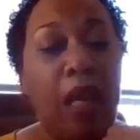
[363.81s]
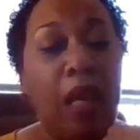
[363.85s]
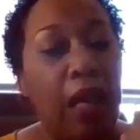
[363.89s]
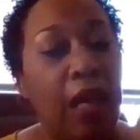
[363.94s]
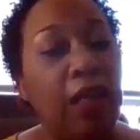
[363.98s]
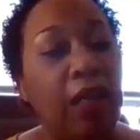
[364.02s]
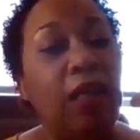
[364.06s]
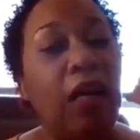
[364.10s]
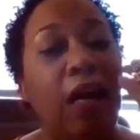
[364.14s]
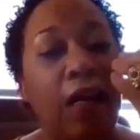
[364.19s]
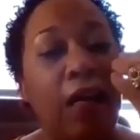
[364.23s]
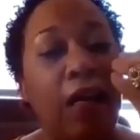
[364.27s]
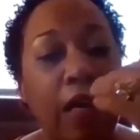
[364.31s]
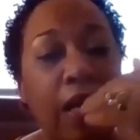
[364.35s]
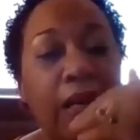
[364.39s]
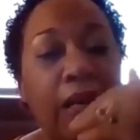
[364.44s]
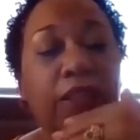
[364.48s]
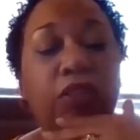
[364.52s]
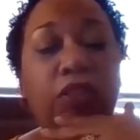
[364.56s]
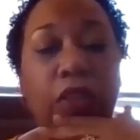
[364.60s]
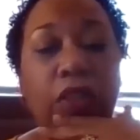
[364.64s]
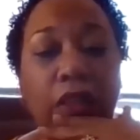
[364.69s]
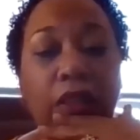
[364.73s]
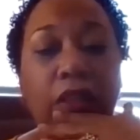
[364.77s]
And I
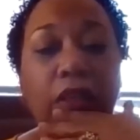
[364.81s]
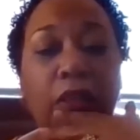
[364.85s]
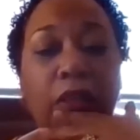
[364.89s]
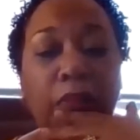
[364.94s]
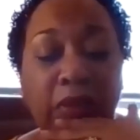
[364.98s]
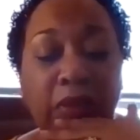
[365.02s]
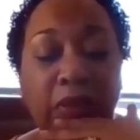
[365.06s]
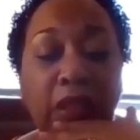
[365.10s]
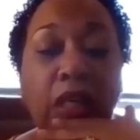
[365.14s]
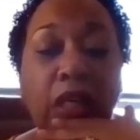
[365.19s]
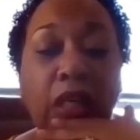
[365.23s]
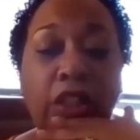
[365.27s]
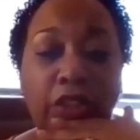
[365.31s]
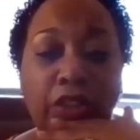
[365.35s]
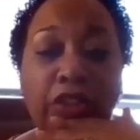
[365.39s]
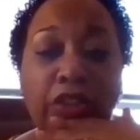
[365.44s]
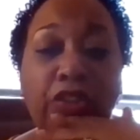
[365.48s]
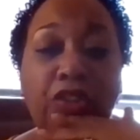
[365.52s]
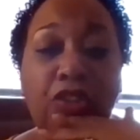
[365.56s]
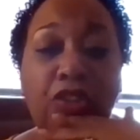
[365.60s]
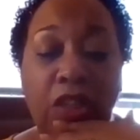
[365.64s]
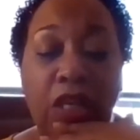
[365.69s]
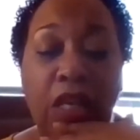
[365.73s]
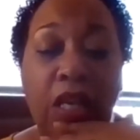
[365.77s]
had to come to
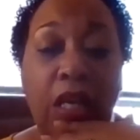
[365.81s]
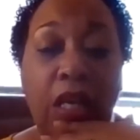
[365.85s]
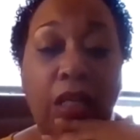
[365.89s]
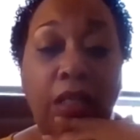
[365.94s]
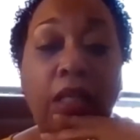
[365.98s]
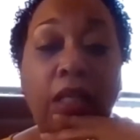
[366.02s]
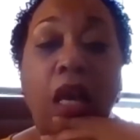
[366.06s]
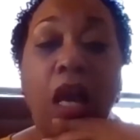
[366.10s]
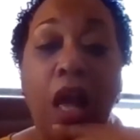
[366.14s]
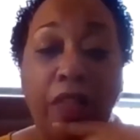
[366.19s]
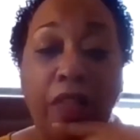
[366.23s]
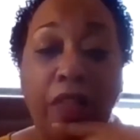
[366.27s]
understand